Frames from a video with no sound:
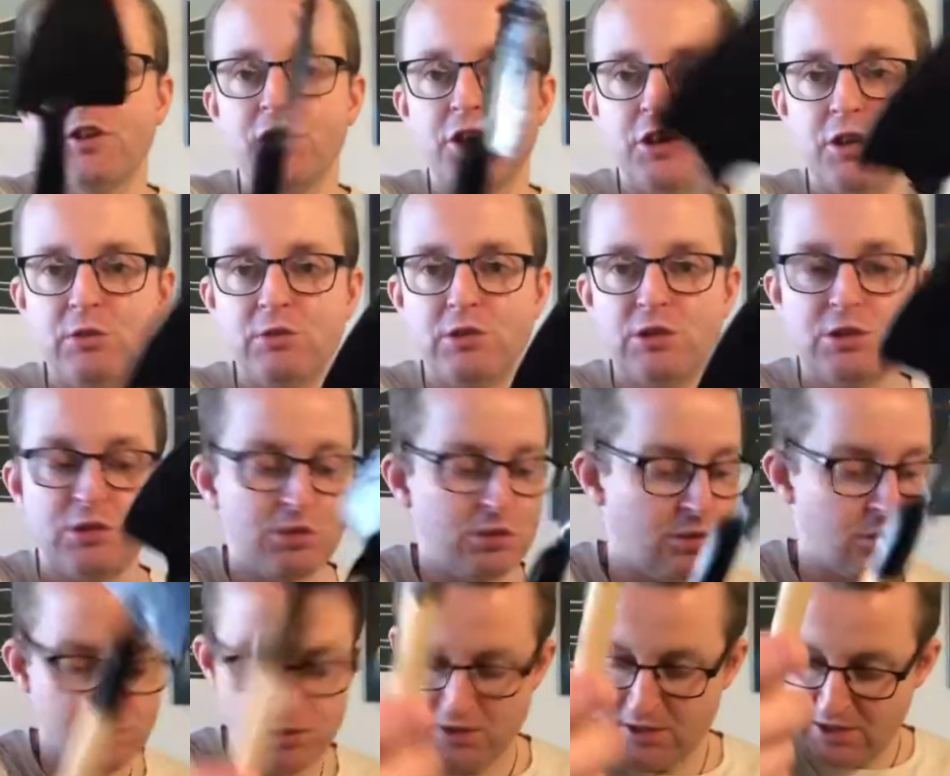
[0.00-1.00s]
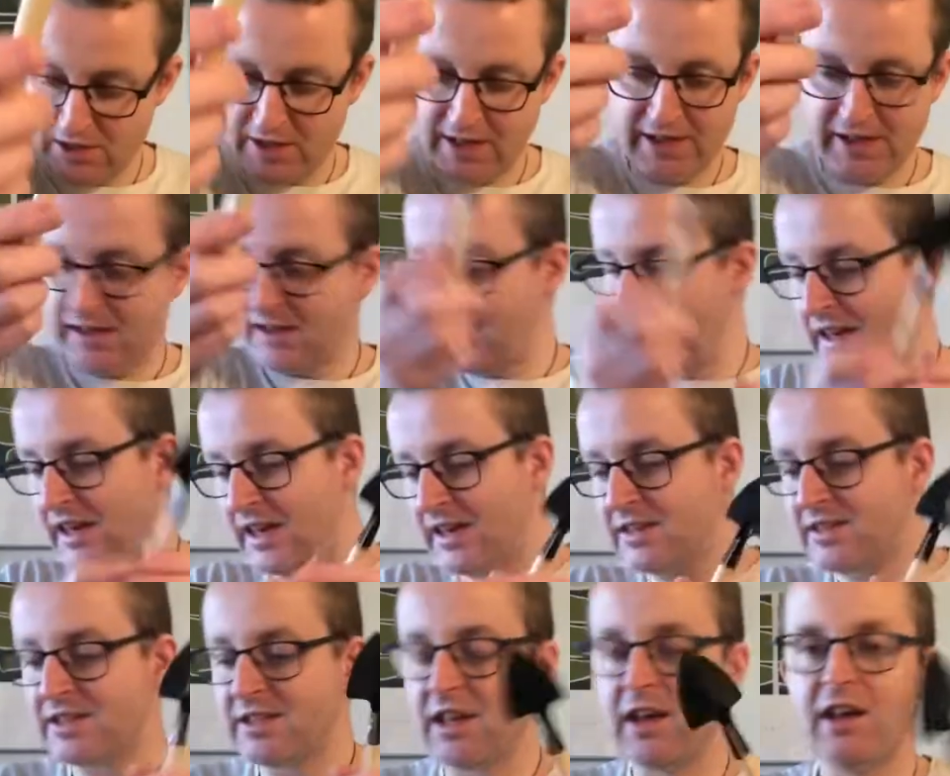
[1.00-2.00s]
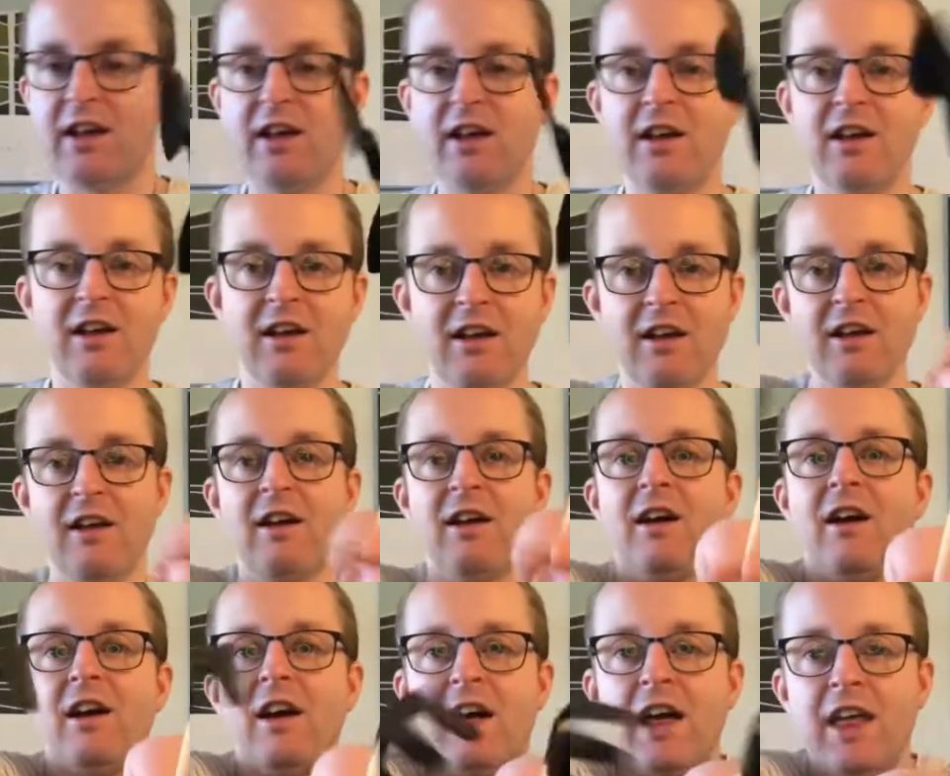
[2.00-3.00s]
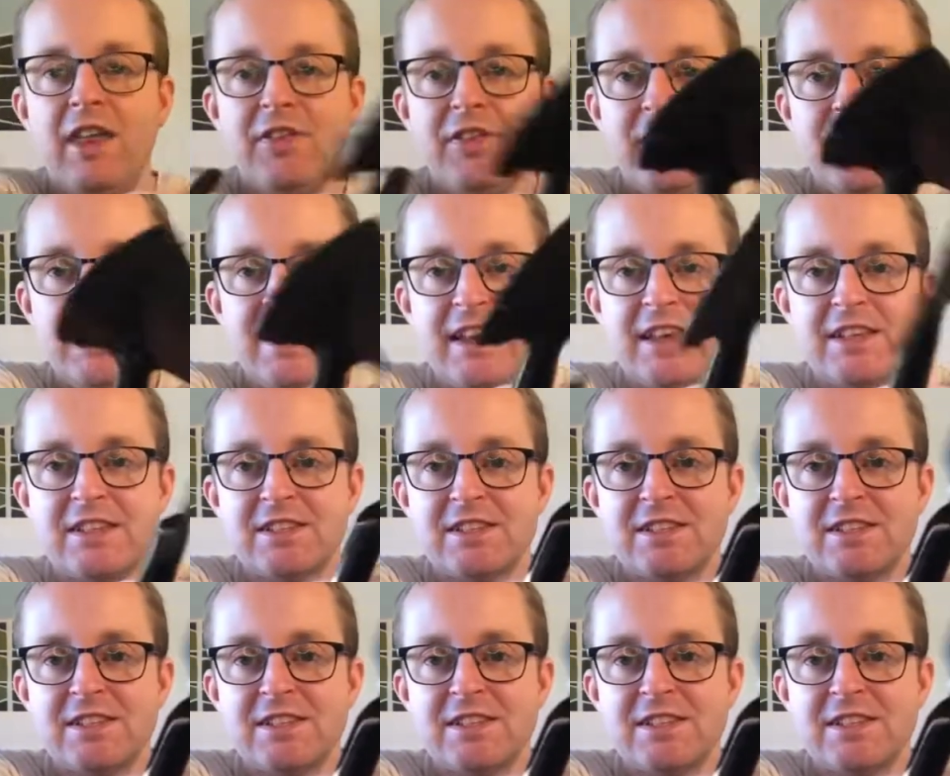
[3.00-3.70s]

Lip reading: cute tools like these and these.